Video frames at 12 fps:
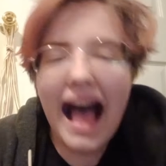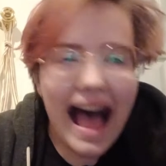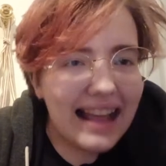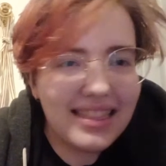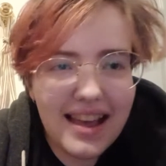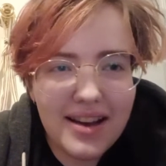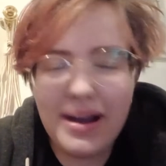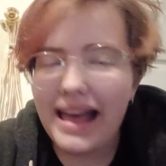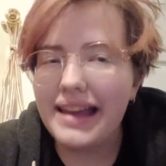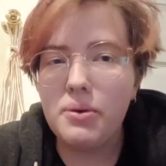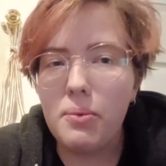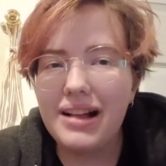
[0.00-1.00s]
Hello
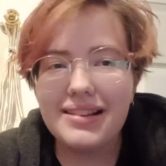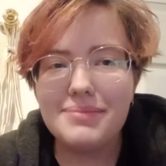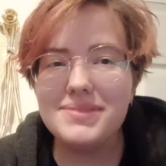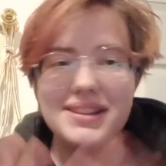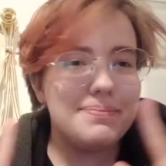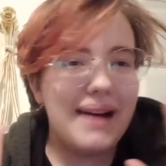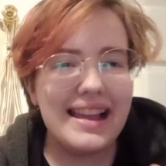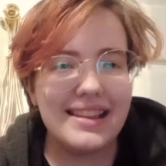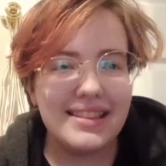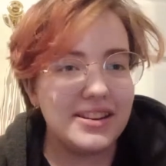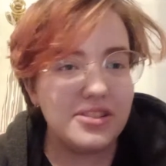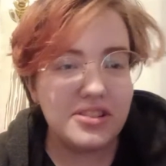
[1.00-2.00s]
and welcome to my
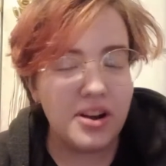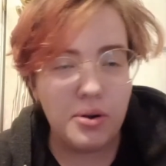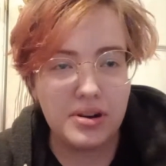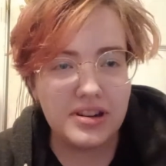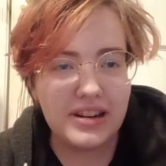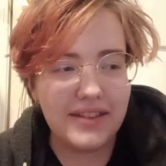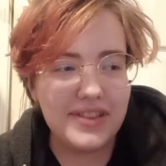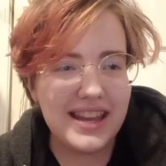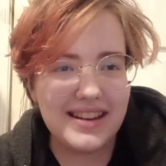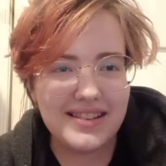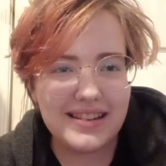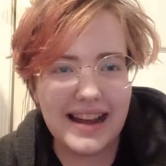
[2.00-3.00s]
little corner of the
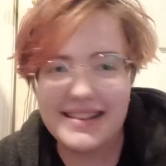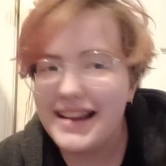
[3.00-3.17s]
internet.